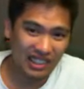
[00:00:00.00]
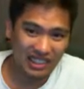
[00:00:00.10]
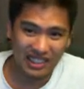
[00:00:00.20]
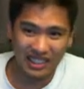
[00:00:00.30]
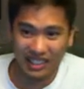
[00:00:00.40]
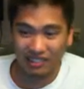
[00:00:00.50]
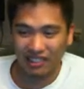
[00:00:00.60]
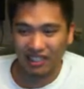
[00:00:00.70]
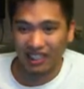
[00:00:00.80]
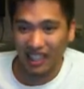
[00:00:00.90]
He's going to
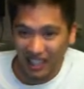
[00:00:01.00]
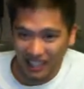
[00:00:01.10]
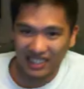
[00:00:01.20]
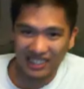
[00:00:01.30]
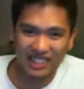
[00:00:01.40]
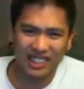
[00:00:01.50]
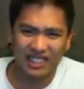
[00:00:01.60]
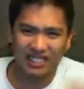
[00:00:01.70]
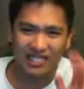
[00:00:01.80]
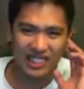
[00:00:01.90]
relentlessly
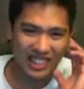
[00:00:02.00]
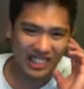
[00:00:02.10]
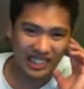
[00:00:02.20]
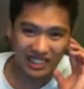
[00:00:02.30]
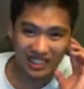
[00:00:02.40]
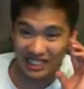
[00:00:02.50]
go for takedowns.